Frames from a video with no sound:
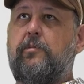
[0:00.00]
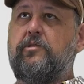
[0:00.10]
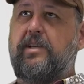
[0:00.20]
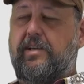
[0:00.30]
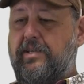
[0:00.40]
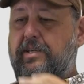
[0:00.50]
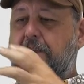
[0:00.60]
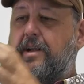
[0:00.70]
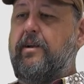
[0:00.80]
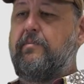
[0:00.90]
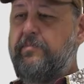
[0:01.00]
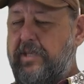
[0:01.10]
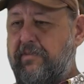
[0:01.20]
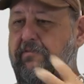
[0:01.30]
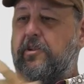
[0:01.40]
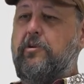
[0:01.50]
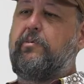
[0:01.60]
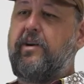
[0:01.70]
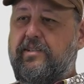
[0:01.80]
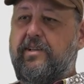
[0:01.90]
almost like a GitHub, Git flow
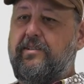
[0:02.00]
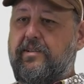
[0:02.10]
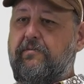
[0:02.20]
process,